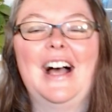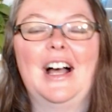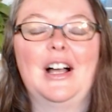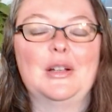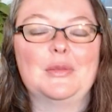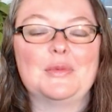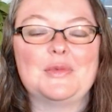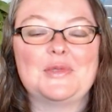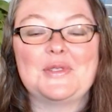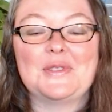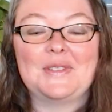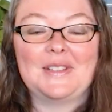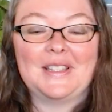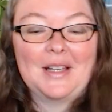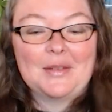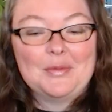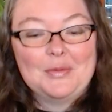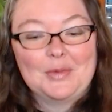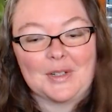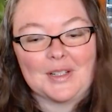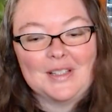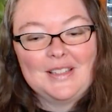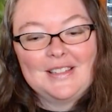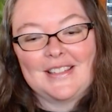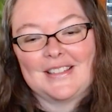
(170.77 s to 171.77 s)
So the
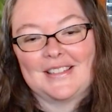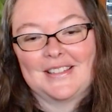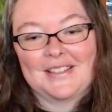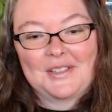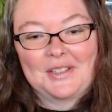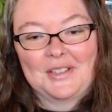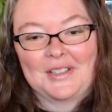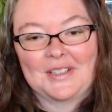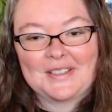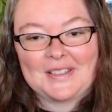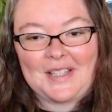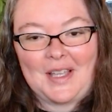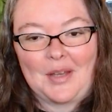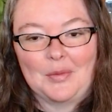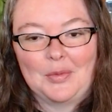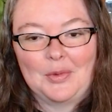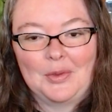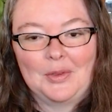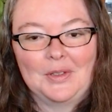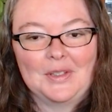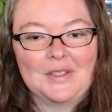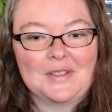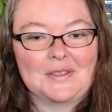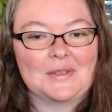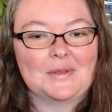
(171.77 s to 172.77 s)
Empress is a good
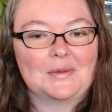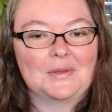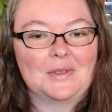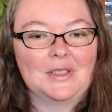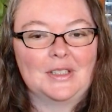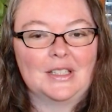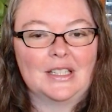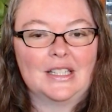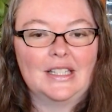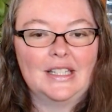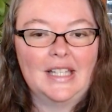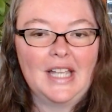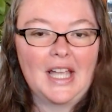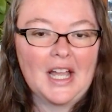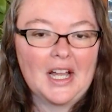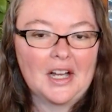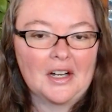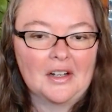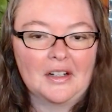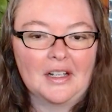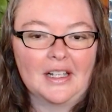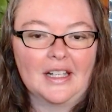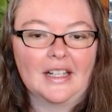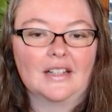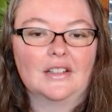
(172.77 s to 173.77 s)
example, is a really
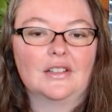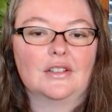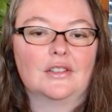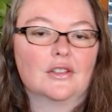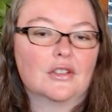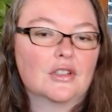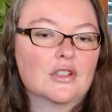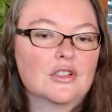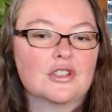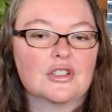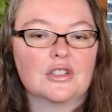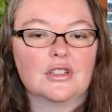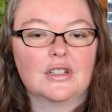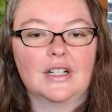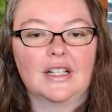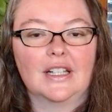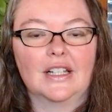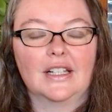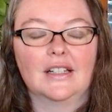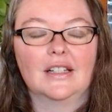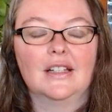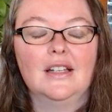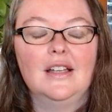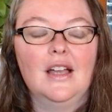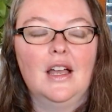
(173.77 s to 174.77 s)
caring,
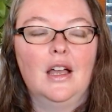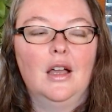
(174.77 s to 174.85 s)
nurturing,